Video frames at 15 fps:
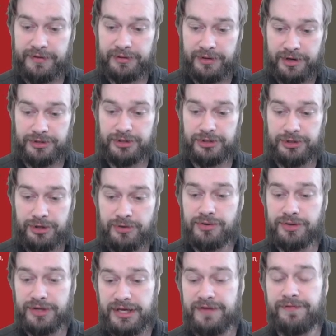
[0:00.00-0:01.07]
the largest
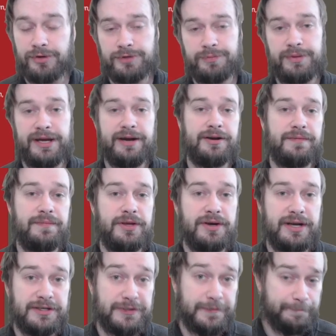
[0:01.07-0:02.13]
local Keyforge player
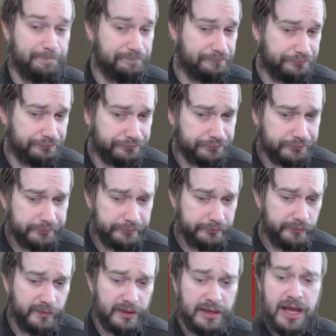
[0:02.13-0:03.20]
communities.
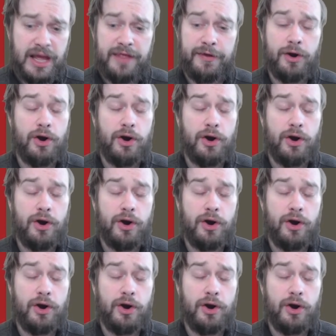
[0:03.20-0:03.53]
There